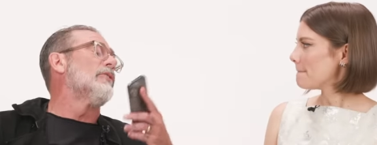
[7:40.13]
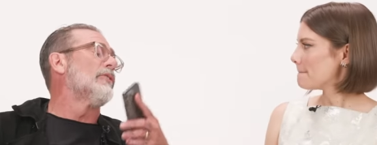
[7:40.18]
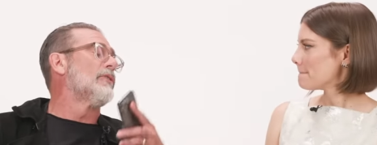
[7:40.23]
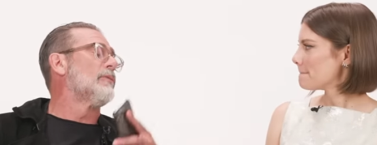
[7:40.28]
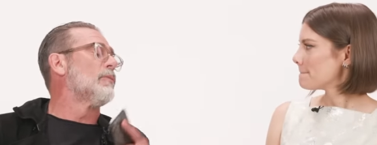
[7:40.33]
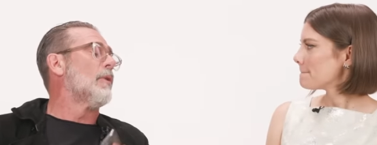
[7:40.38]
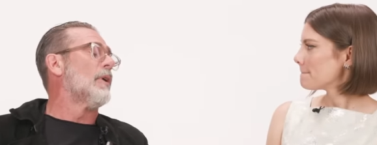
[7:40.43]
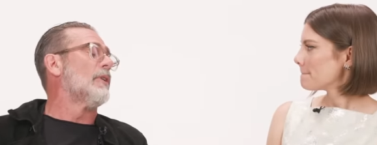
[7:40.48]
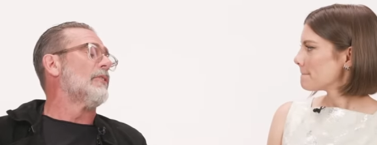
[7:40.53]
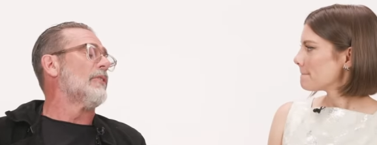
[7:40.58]

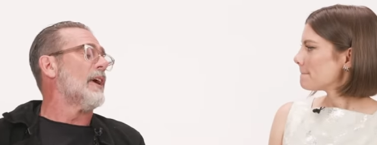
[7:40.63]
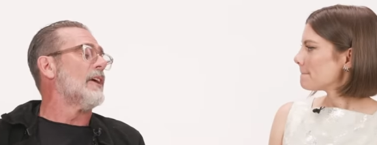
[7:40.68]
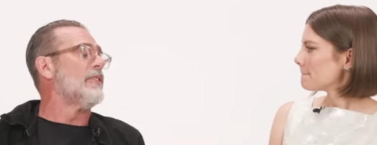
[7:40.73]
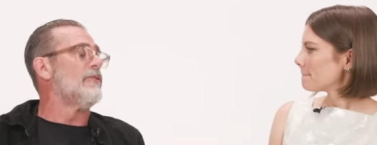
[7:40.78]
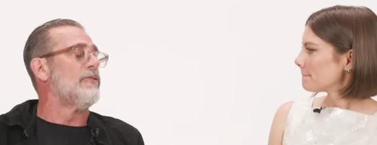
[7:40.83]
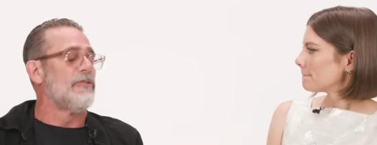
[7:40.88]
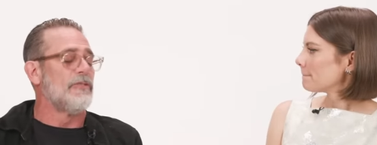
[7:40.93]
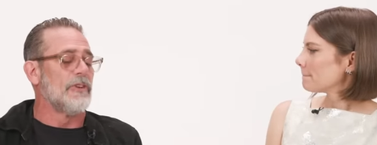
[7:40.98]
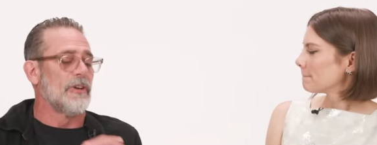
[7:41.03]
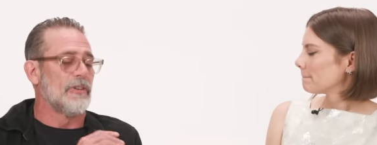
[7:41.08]
Speaker 1: just watch. I
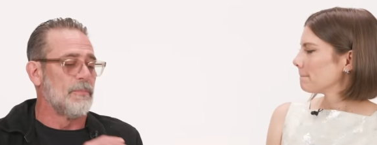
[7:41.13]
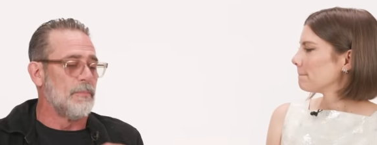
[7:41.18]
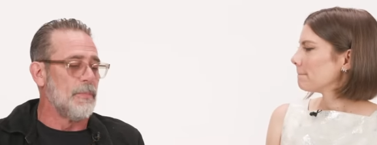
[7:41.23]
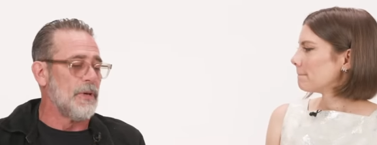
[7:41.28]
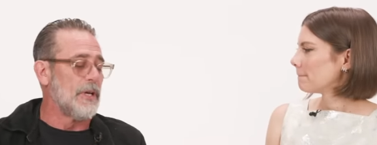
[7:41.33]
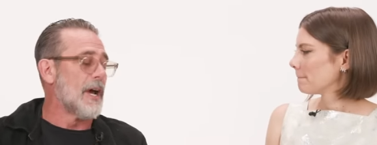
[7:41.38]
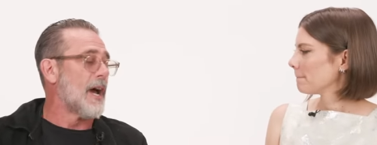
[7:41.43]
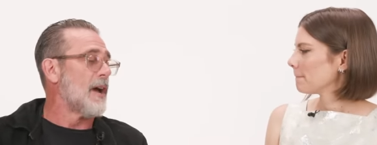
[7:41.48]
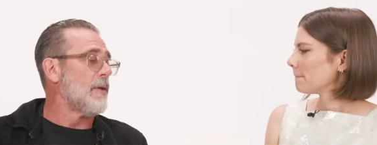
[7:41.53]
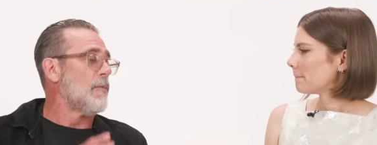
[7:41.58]
just
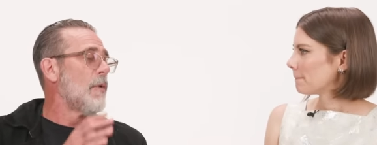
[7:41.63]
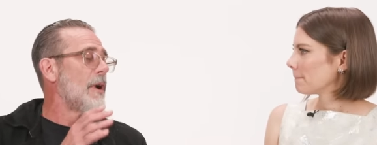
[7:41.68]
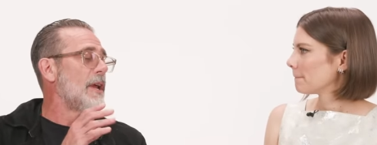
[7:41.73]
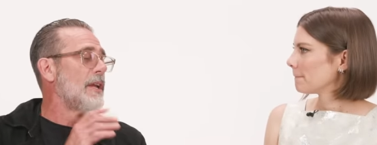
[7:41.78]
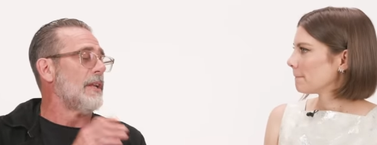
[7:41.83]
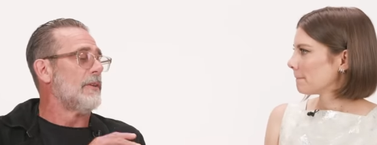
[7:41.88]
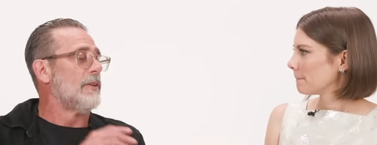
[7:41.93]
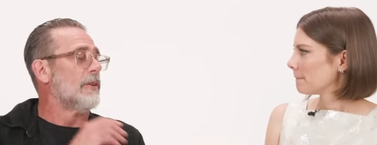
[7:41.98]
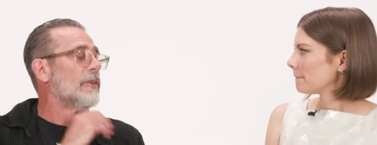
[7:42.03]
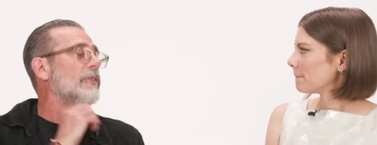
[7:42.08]
bit, I
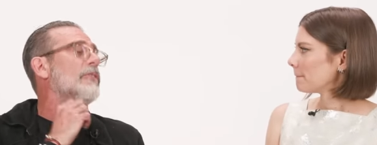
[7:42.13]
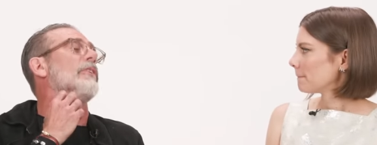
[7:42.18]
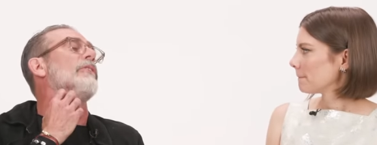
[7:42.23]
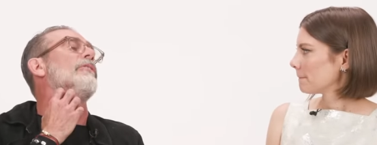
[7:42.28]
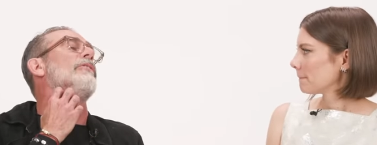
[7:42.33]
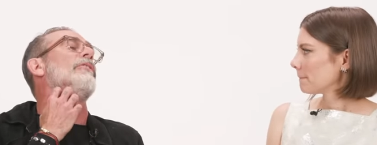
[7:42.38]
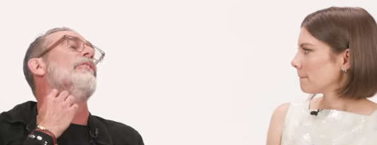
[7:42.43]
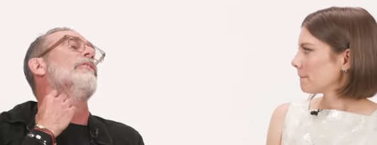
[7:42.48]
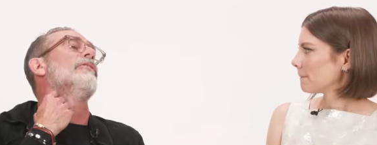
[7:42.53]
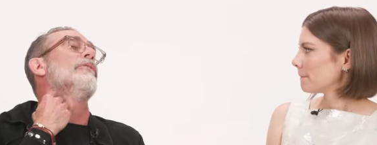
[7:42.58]
waited till
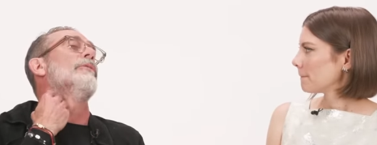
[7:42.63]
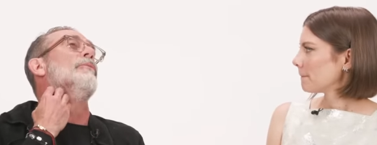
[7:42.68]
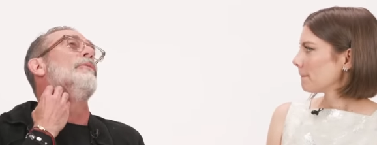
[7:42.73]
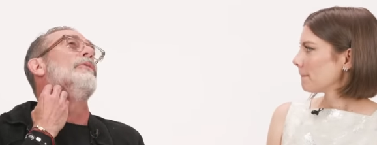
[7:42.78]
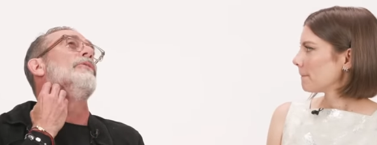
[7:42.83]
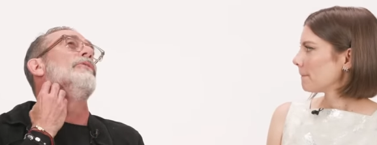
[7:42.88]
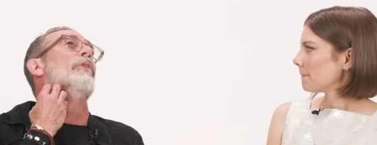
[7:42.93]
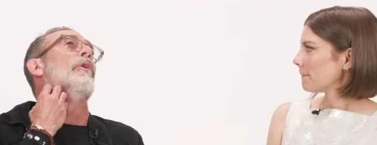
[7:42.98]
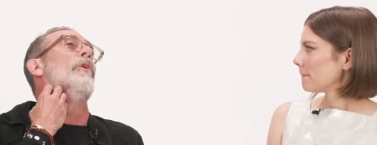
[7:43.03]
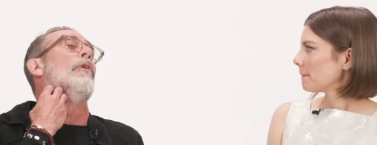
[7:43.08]
Succession
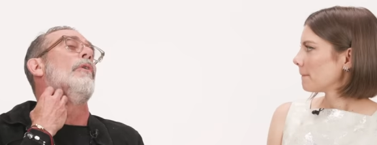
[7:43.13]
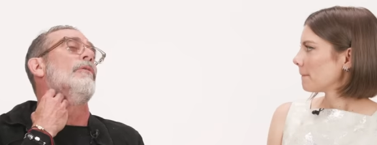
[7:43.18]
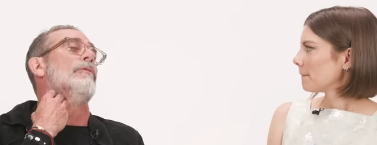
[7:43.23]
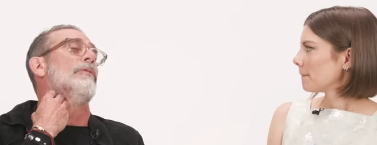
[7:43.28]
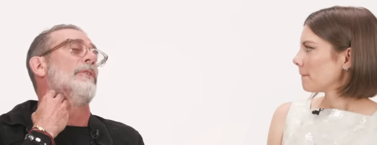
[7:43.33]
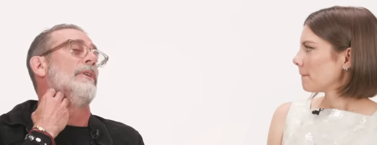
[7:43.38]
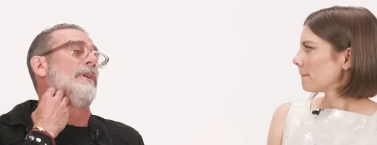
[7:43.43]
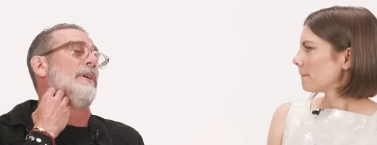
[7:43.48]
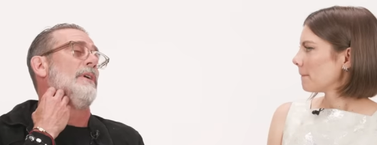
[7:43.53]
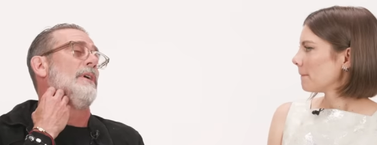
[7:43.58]
was
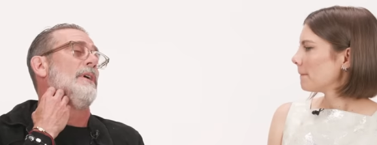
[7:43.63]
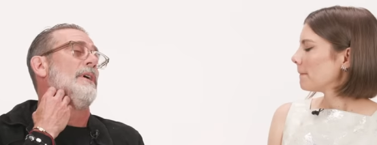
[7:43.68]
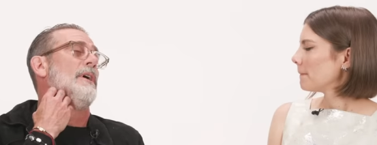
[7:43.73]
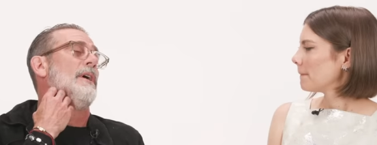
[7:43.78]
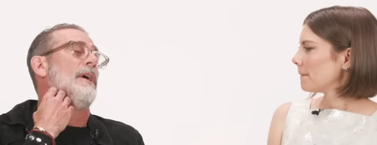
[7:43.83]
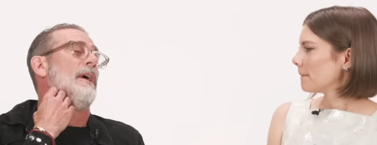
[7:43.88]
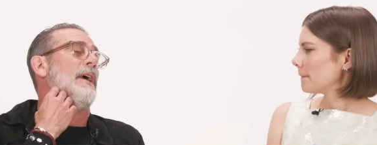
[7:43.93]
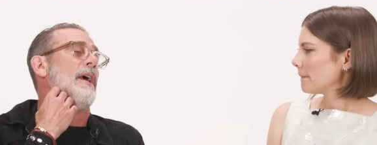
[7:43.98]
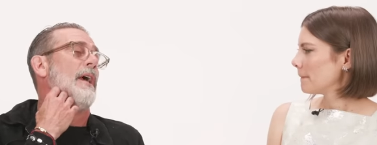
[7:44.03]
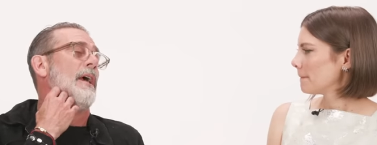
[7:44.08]
over,
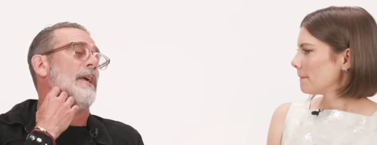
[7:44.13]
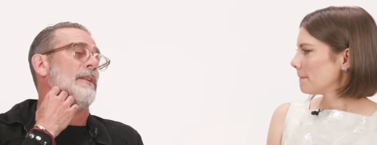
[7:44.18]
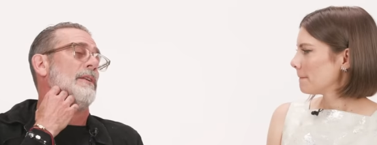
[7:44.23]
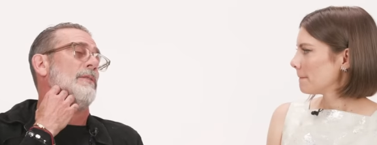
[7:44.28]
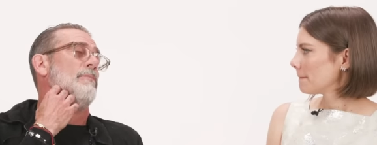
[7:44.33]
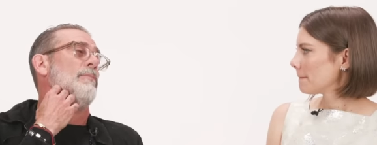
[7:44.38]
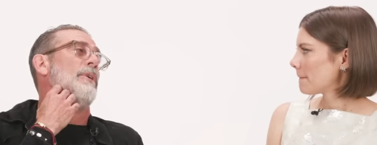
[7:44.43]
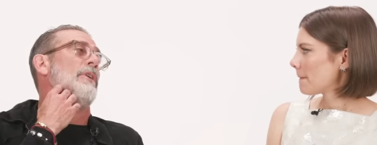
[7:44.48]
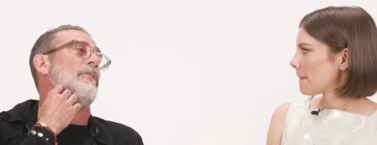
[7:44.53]
mm-hmm. and then